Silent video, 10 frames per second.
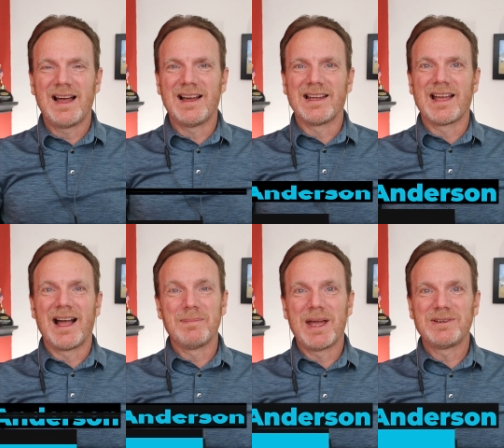Hi,
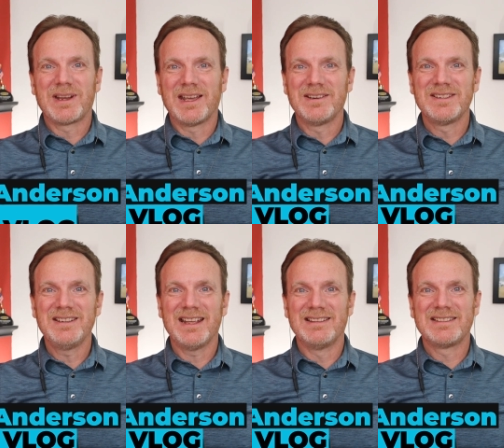I'm Patrick
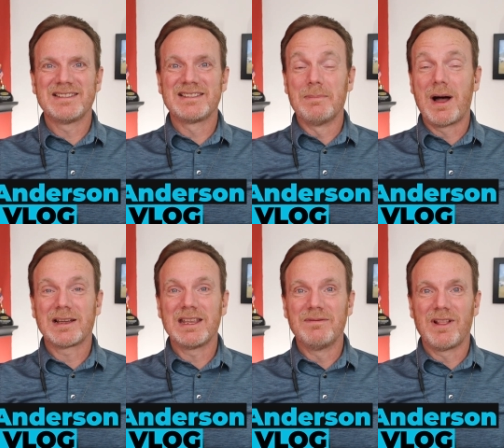Anderson, and this is the
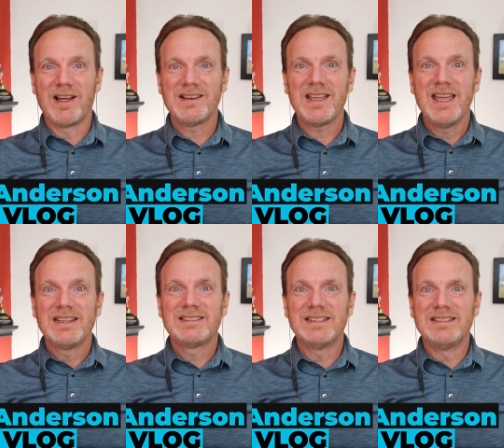Mach-E Vlog.
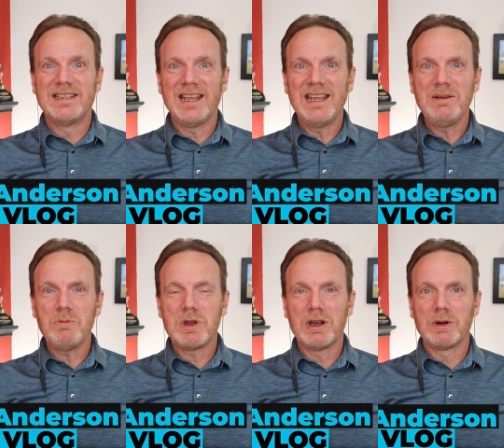Today
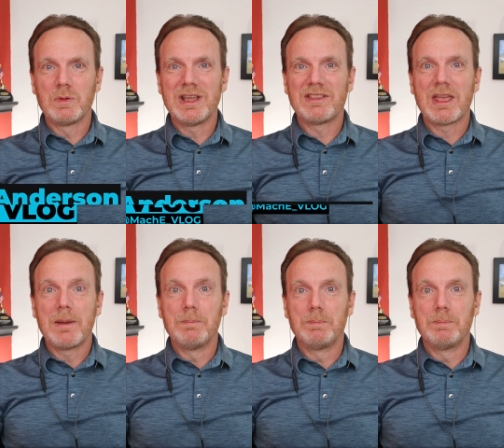we are with